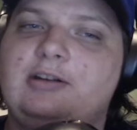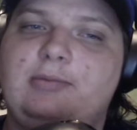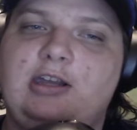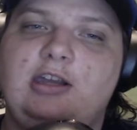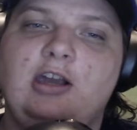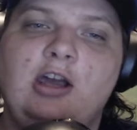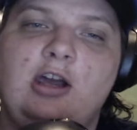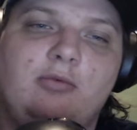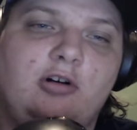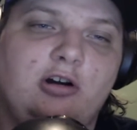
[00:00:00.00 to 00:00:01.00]
to be
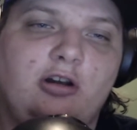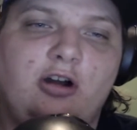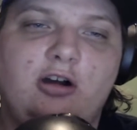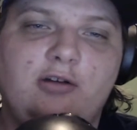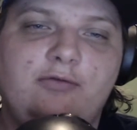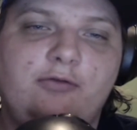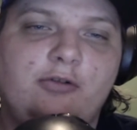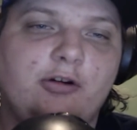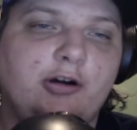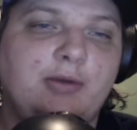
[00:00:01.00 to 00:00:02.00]
more long
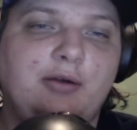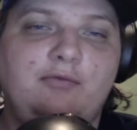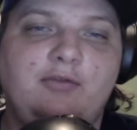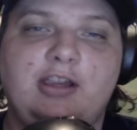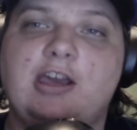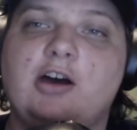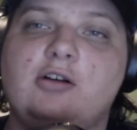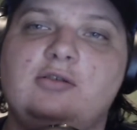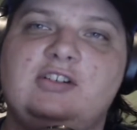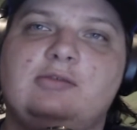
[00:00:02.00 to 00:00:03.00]
form
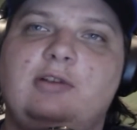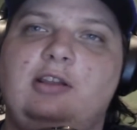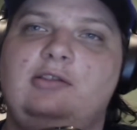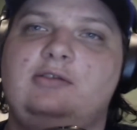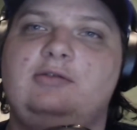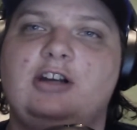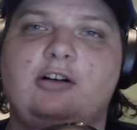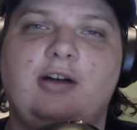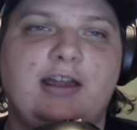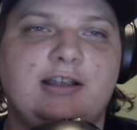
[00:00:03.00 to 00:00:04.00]
videos with, you
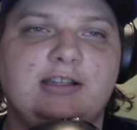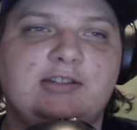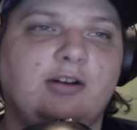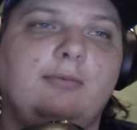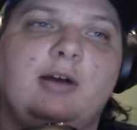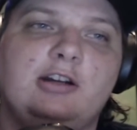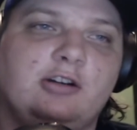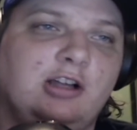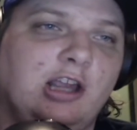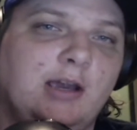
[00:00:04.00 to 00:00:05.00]
know, edits from
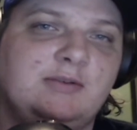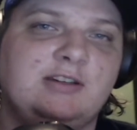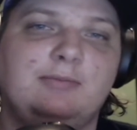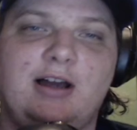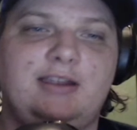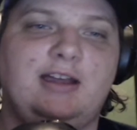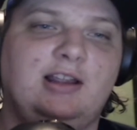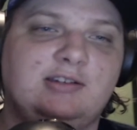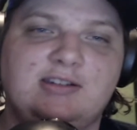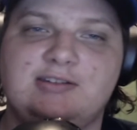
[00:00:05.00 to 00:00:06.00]
other clips and my
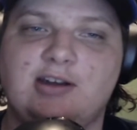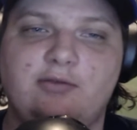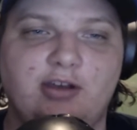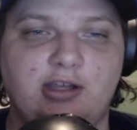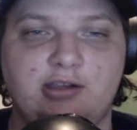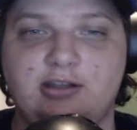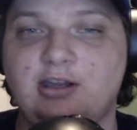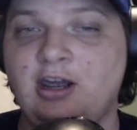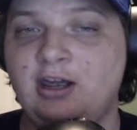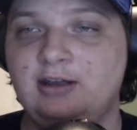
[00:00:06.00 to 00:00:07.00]
analysis of it
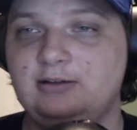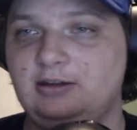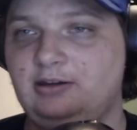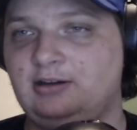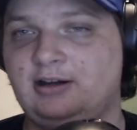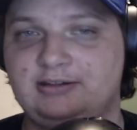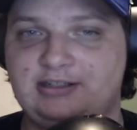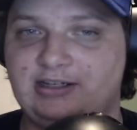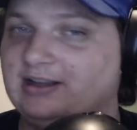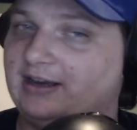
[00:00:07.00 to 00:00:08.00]
and
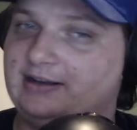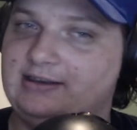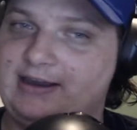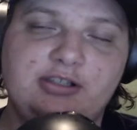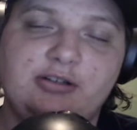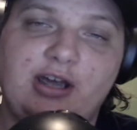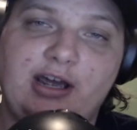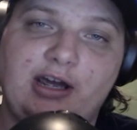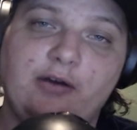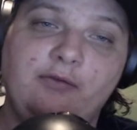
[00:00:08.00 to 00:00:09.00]
content like that to
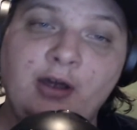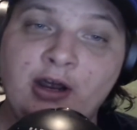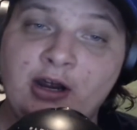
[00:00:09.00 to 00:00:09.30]
have